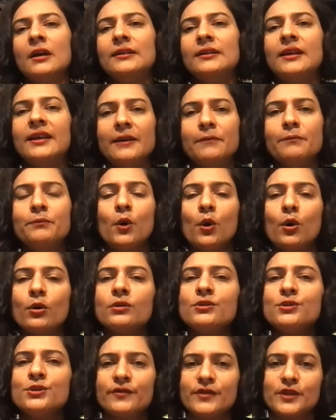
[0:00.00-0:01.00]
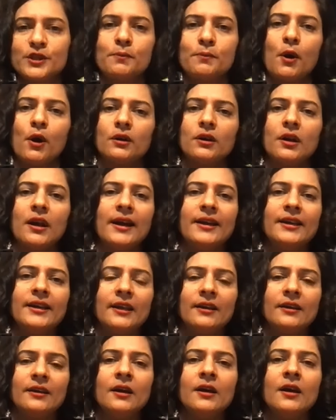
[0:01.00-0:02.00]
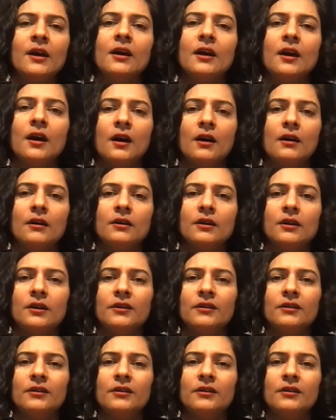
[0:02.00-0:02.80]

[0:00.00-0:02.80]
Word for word: the importance of spotlighting uh,